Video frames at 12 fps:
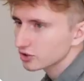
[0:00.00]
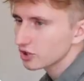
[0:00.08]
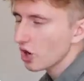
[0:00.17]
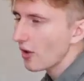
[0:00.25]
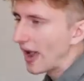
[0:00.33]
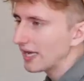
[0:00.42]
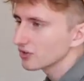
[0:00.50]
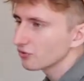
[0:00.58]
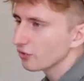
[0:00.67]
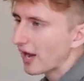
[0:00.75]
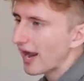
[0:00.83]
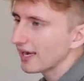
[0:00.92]
So as
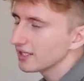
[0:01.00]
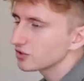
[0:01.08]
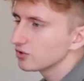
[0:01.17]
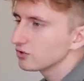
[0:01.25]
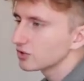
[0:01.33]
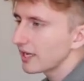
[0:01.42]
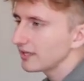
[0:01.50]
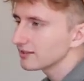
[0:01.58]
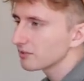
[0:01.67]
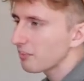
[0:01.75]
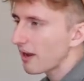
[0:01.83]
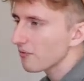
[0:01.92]
for Andy's two
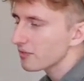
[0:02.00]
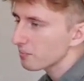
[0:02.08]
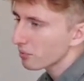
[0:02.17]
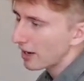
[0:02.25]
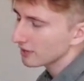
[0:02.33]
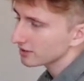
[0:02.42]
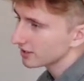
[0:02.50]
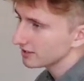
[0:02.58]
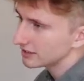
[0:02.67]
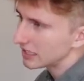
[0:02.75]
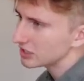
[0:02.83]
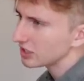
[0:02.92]
cents about the project, he
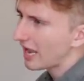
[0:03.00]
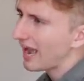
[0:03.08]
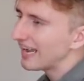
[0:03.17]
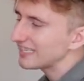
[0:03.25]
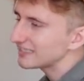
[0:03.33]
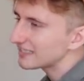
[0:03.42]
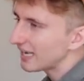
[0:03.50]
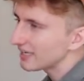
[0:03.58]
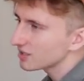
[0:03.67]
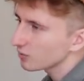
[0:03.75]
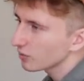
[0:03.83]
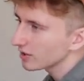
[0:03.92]
says, I
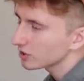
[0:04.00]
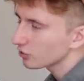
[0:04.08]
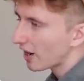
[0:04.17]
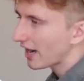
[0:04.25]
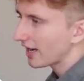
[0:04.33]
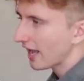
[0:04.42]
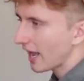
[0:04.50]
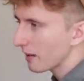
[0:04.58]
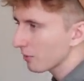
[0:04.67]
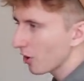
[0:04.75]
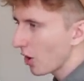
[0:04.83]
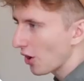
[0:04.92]
decided to really try and
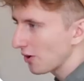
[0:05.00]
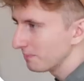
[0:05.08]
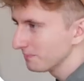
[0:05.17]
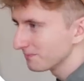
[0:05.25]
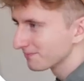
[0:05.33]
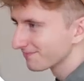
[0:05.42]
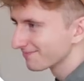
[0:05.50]
hammer home.